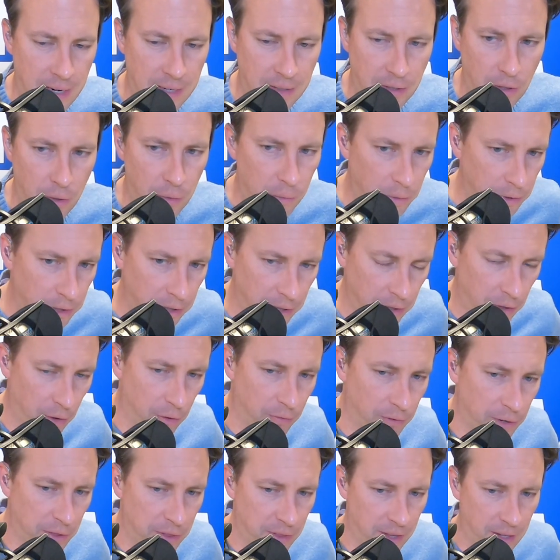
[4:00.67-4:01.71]
I don't want you to
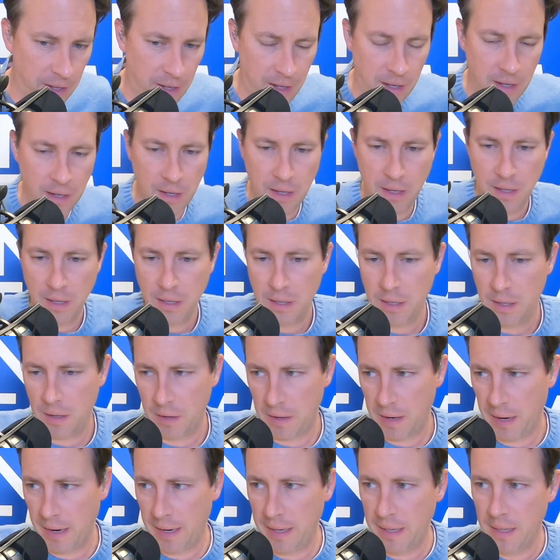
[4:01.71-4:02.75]
overthink okay. it.
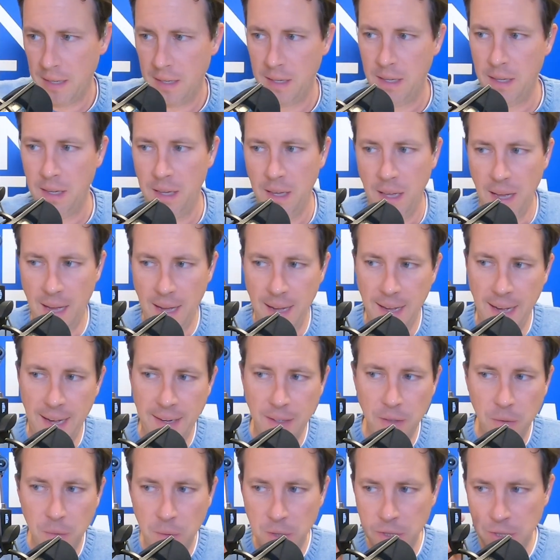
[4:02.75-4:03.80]
Okay. okay. I,
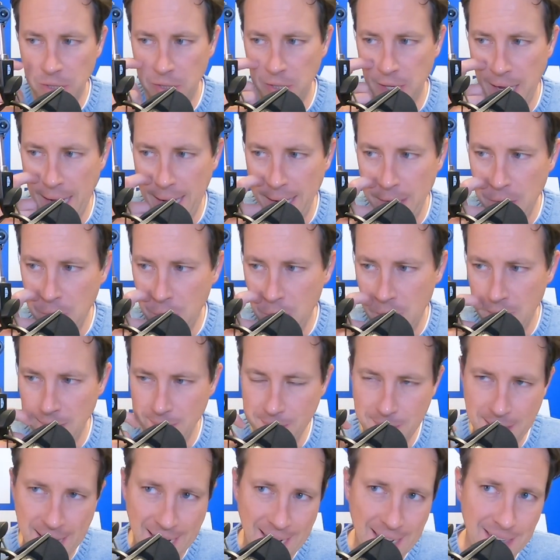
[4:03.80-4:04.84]
I don't want you. I don't want
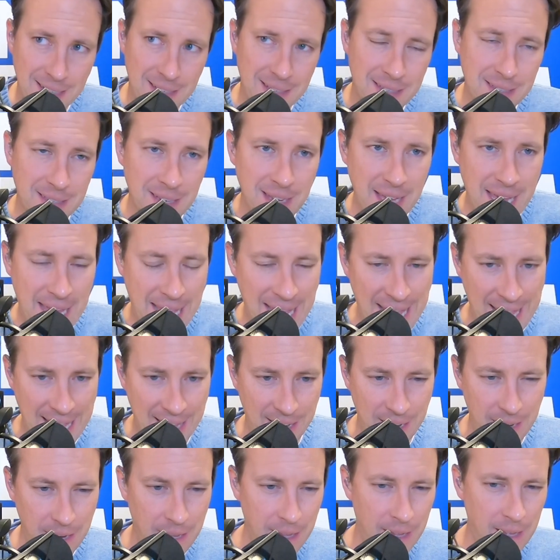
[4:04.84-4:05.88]
Megan's
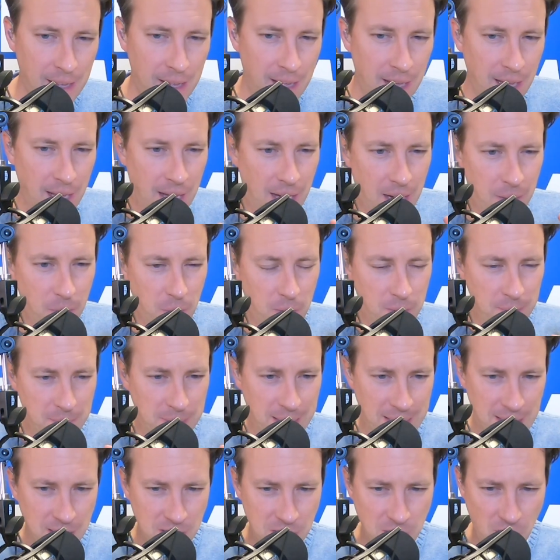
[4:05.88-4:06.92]
head. I want
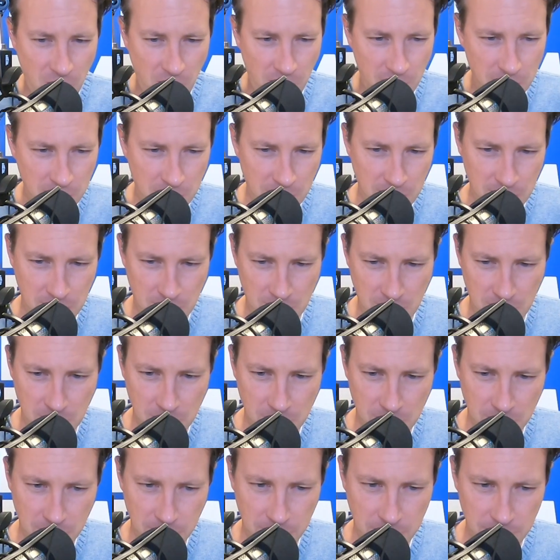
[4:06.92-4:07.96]
Megan's heart right now.
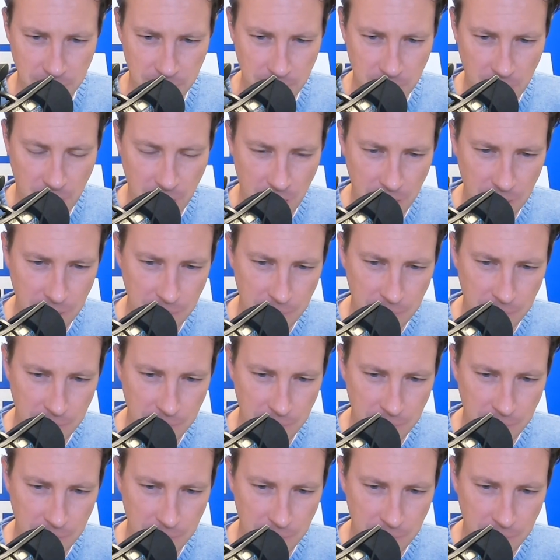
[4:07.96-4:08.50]
Okay.